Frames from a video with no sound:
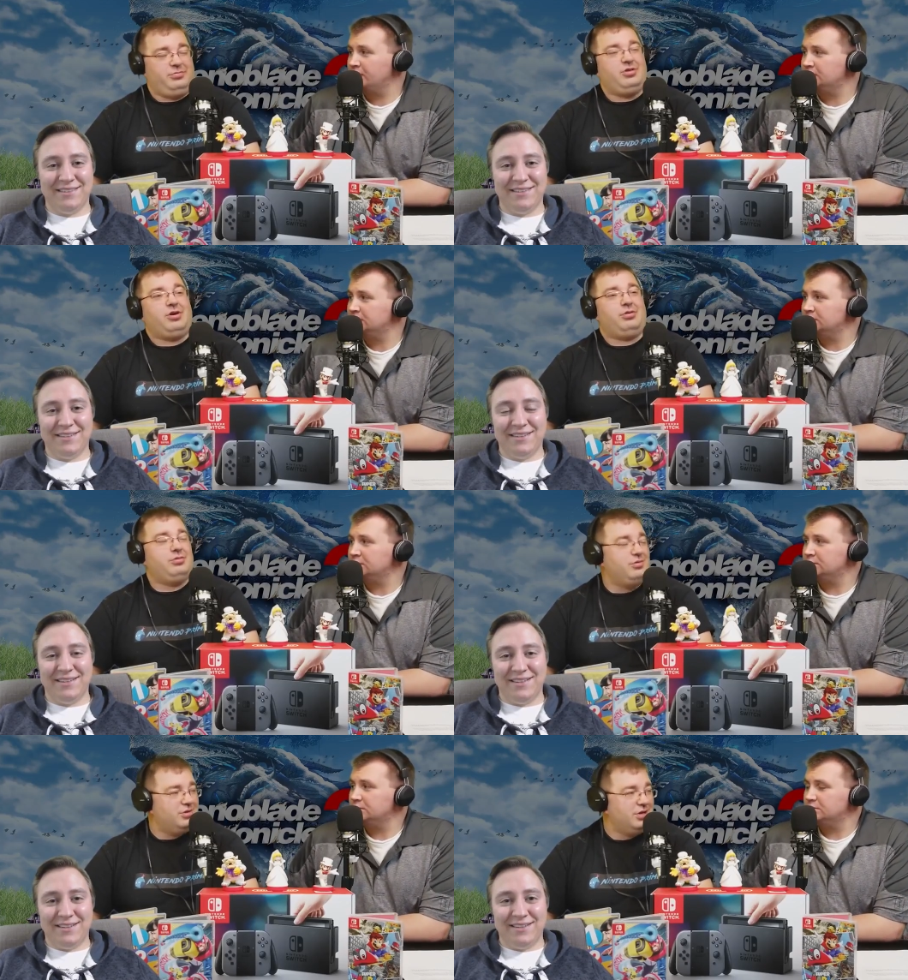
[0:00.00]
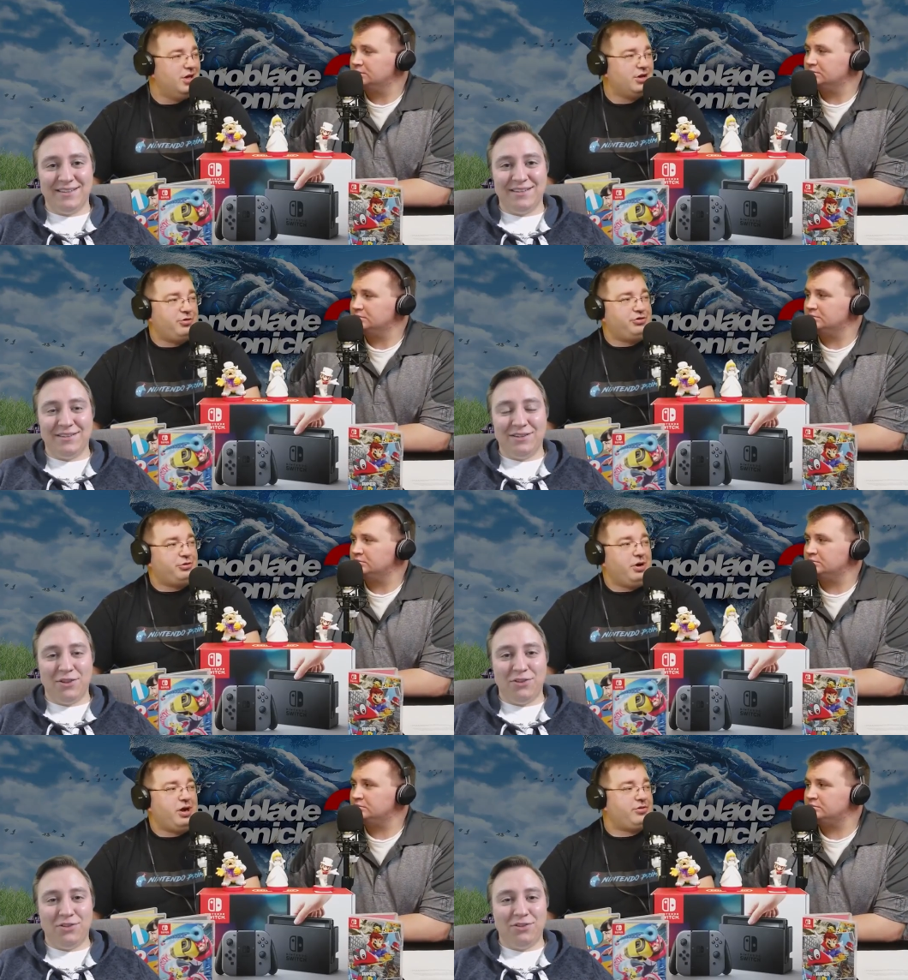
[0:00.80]
Speaker 1: No,
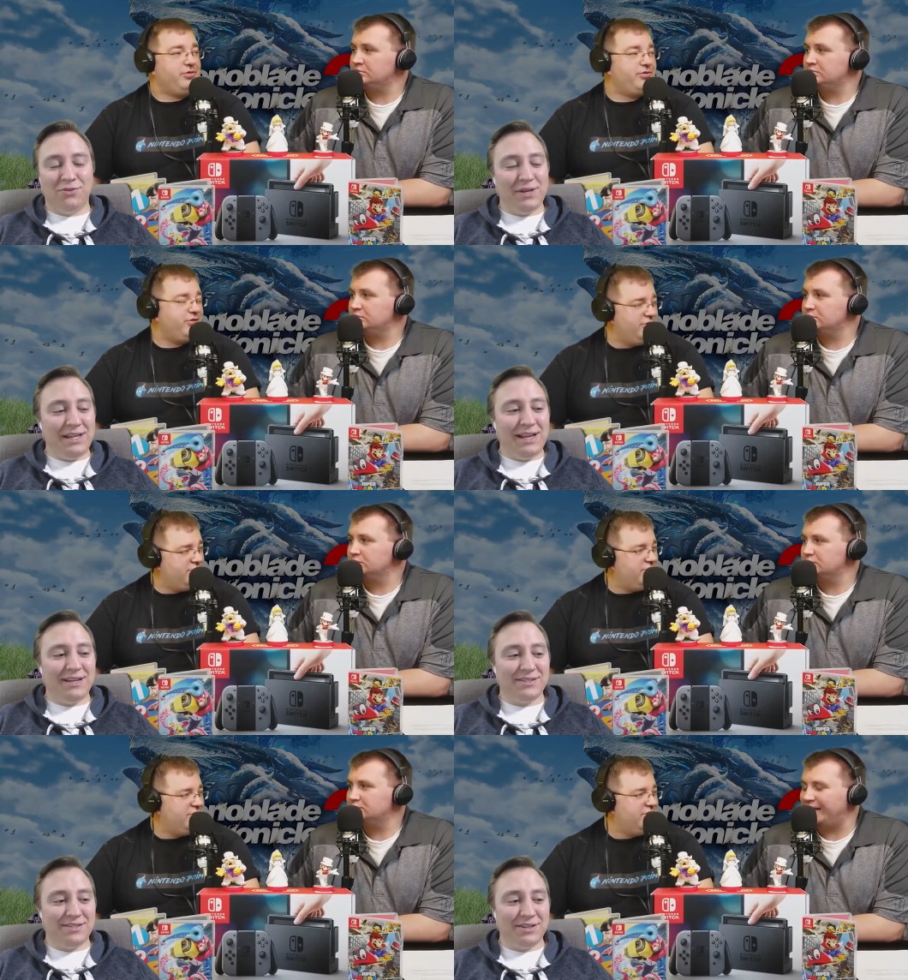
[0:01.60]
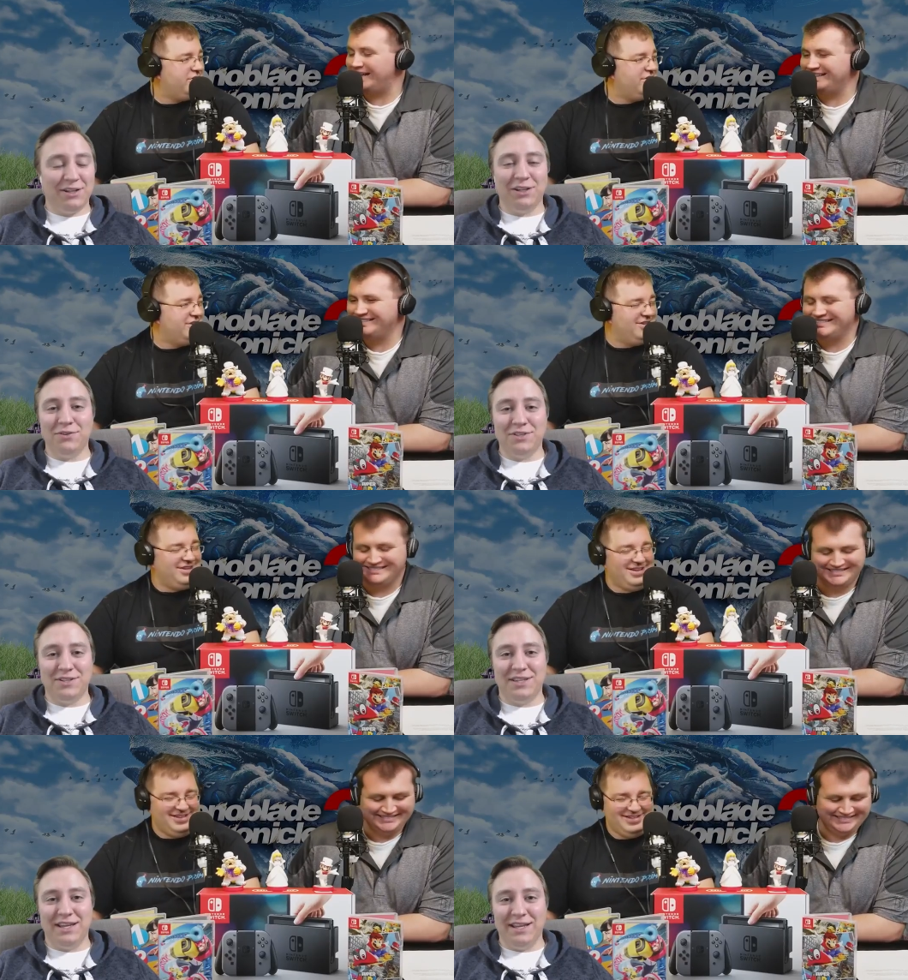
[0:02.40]
Crystal
Speaker 2: Chronicles. 3DS is the
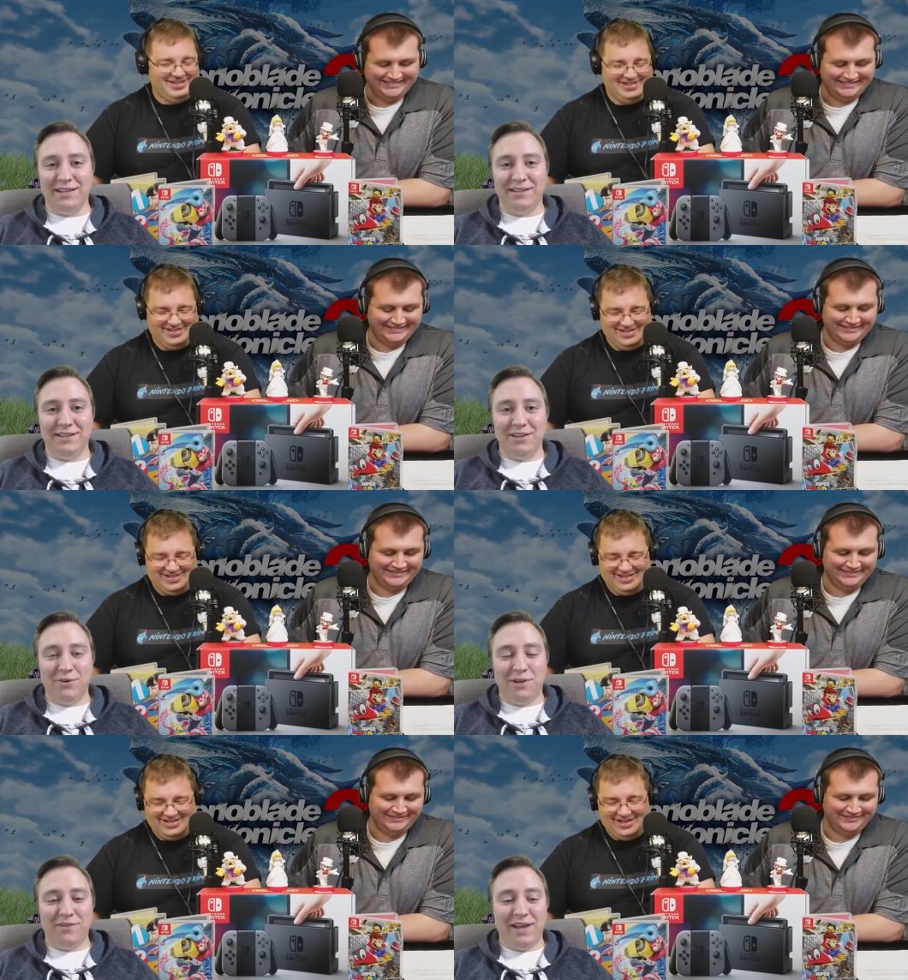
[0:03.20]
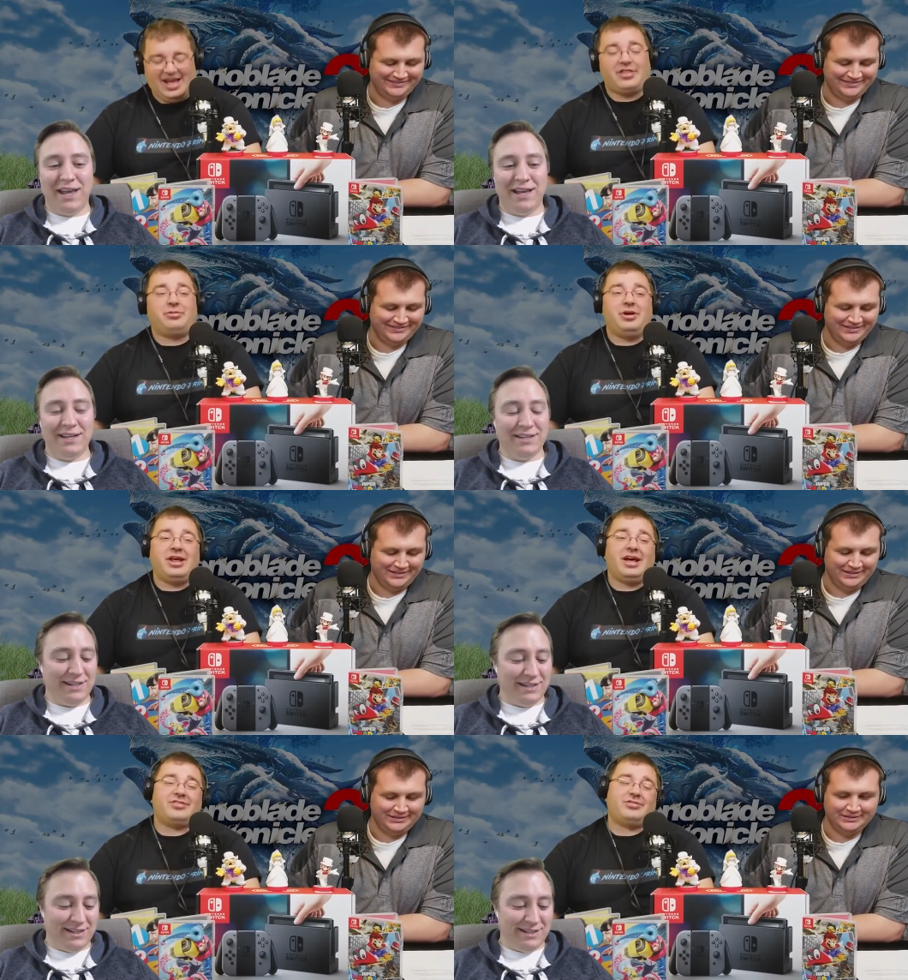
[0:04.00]
closest thing we've
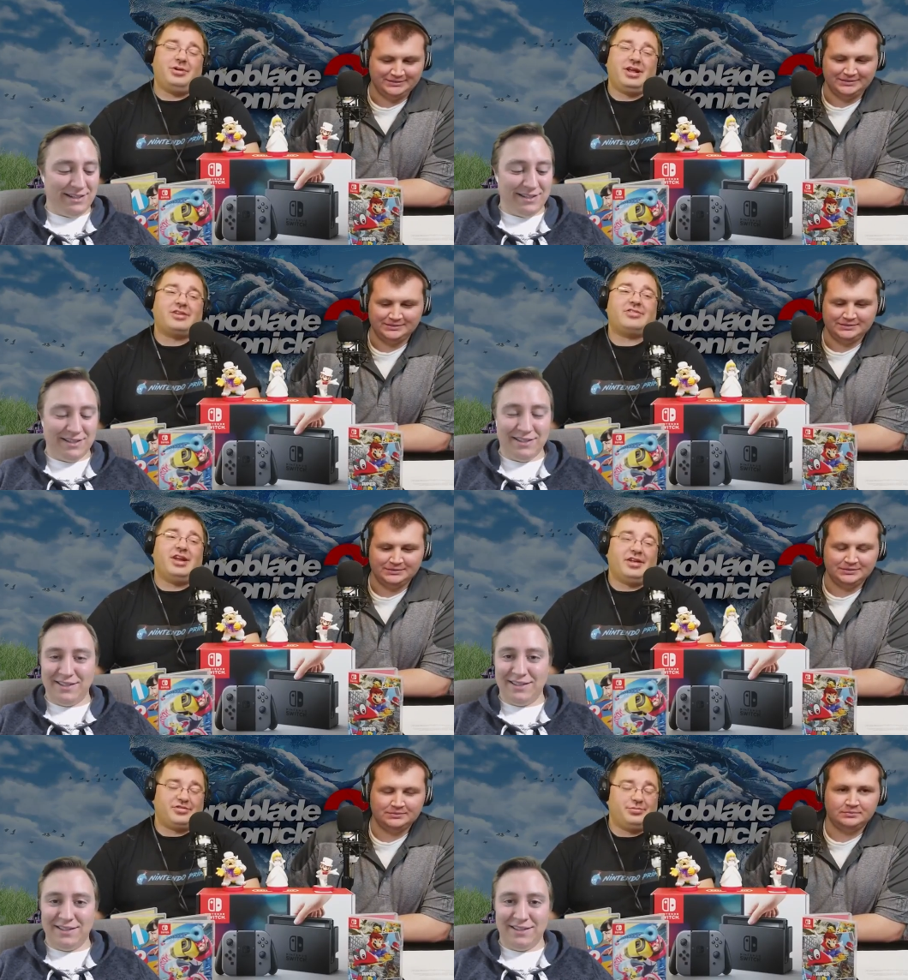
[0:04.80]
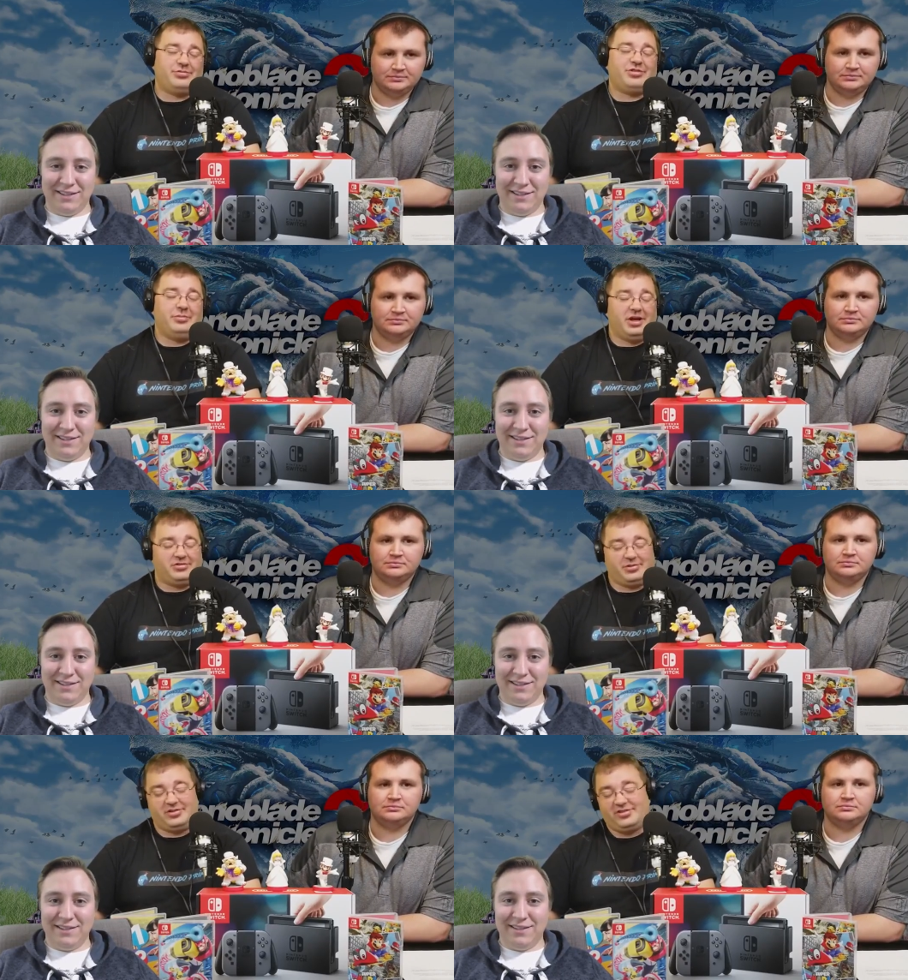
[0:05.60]
Speaker 1: had. 3DS did have some
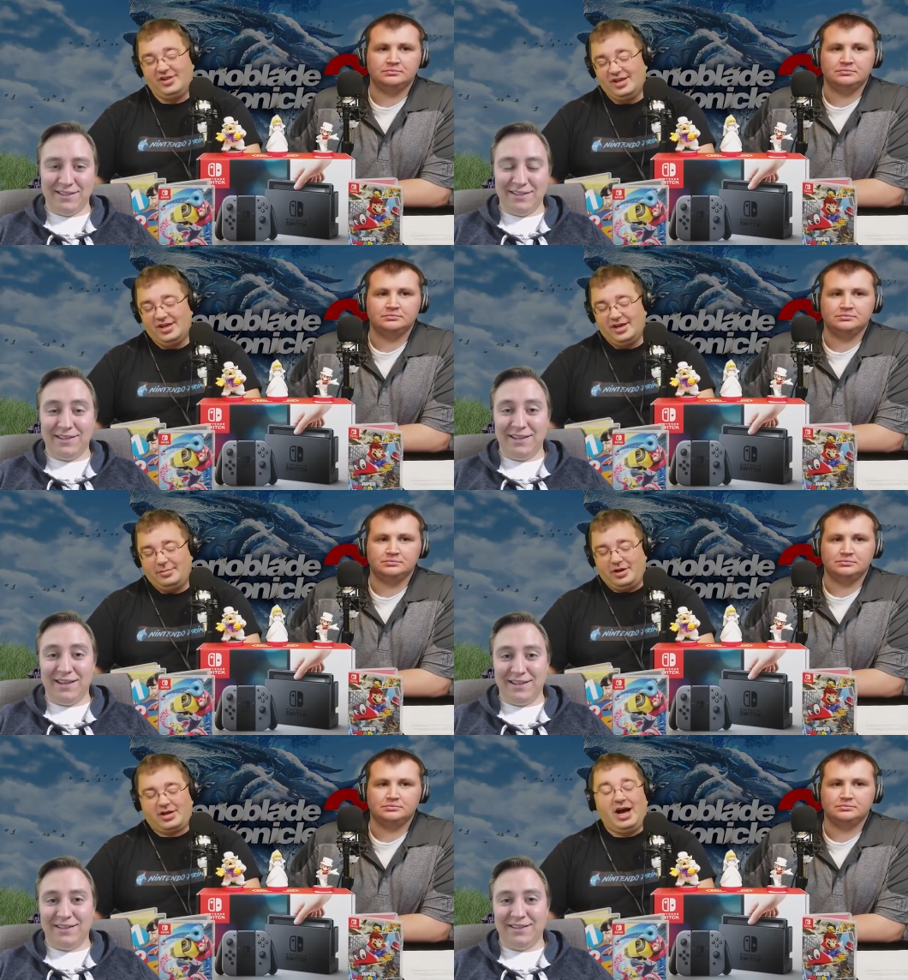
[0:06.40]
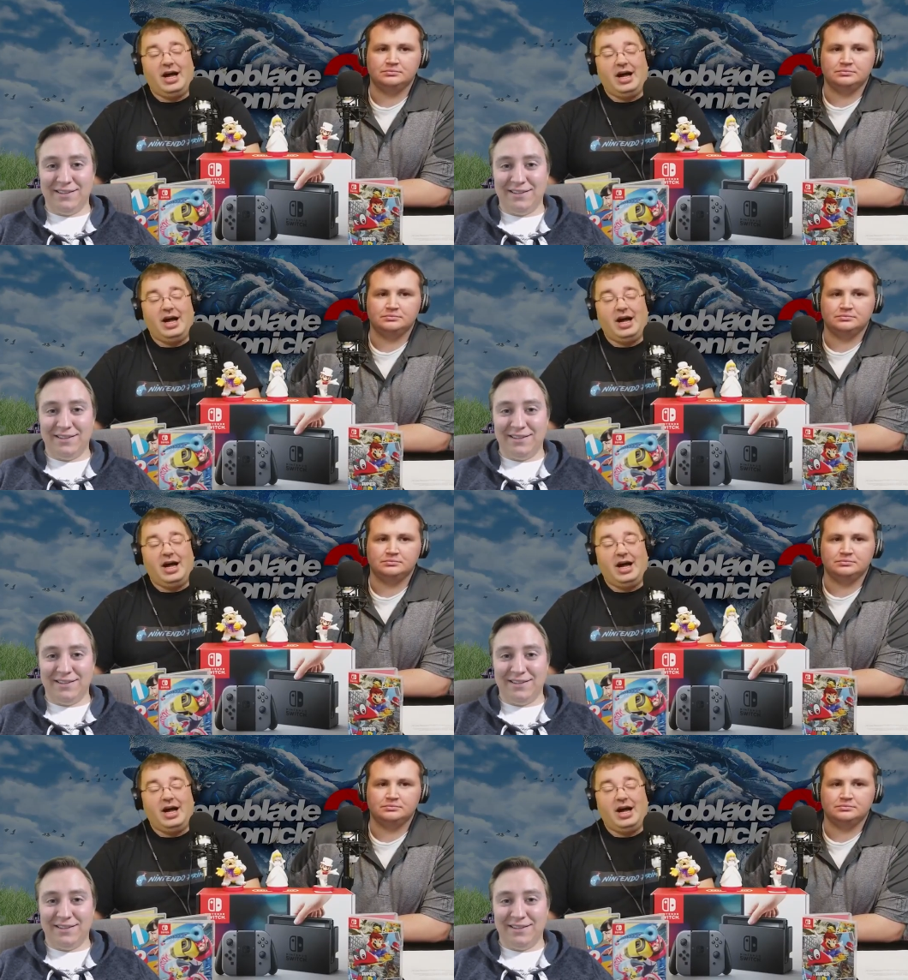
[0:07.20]
nice ones,
Speaker 2: but